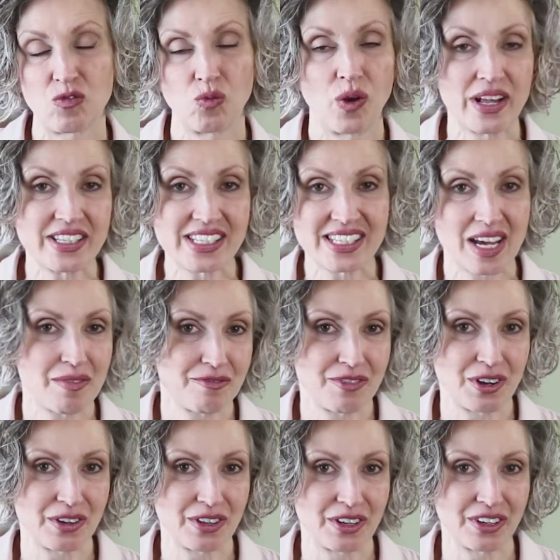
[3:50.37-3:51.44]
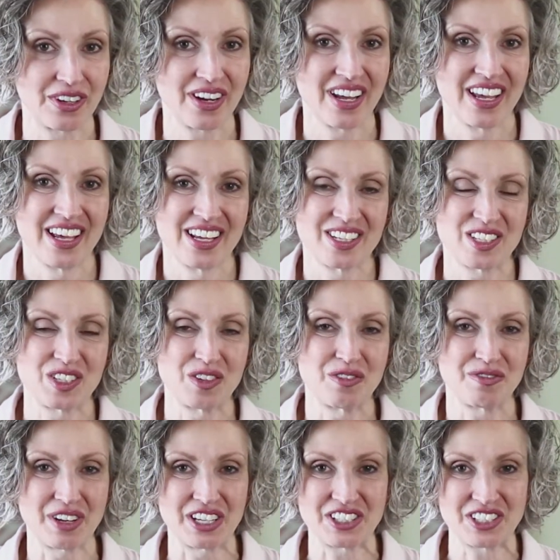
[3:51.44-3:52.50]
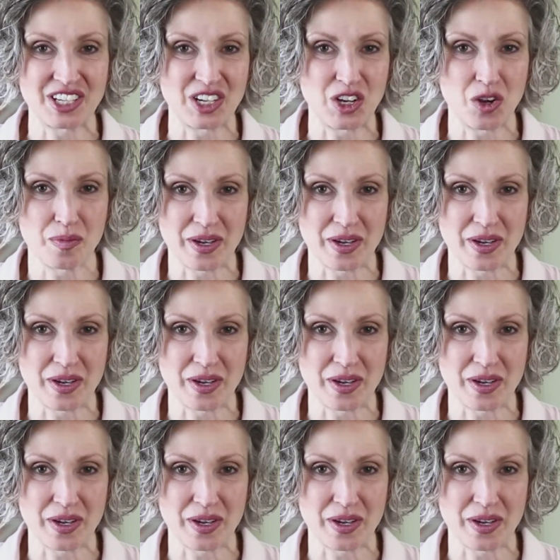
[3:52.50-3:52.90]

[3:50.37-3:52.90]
one step further to finishing your